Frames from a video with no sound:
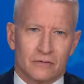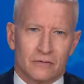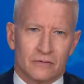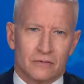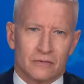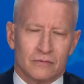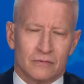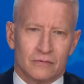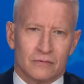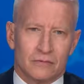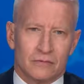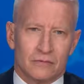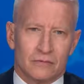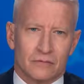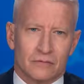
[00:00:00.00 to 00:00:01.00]

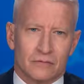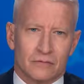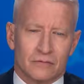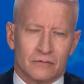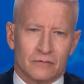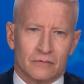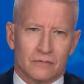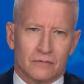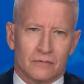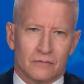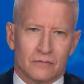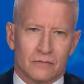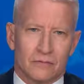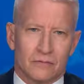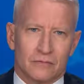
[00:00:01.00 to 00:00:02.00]

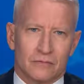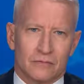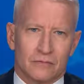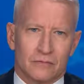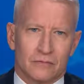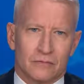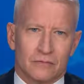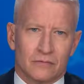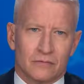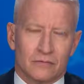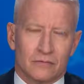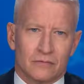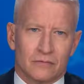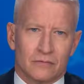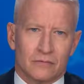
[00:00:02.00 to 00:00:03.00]

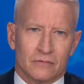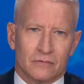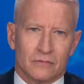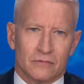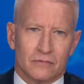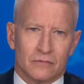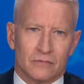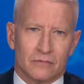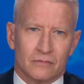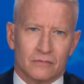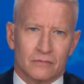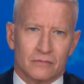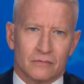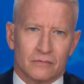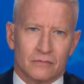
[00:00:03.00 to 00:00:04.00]

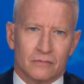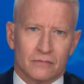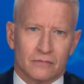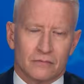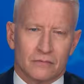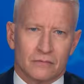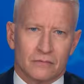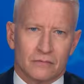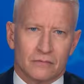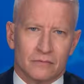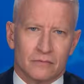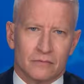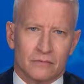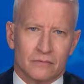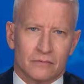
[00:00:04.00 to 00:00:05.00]

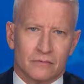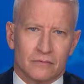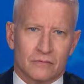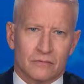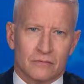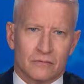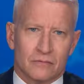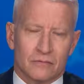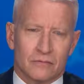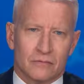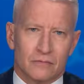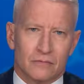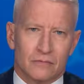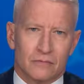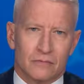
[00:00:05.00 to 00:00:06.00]

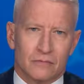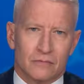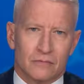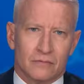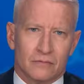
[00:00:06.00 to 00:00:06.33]
No words are spoken by the person on screen.